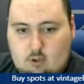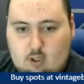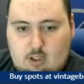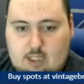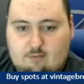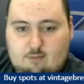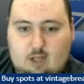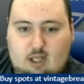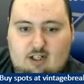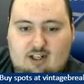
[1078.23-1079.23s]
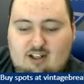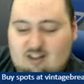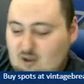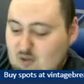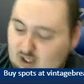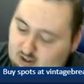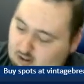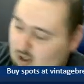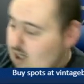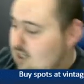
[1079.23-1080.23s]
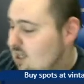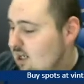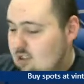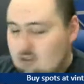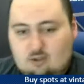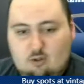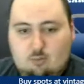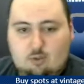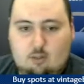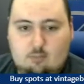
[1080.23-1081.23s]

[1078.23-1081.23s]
Never mind, haha. Okay, all right, Donnie, no problem.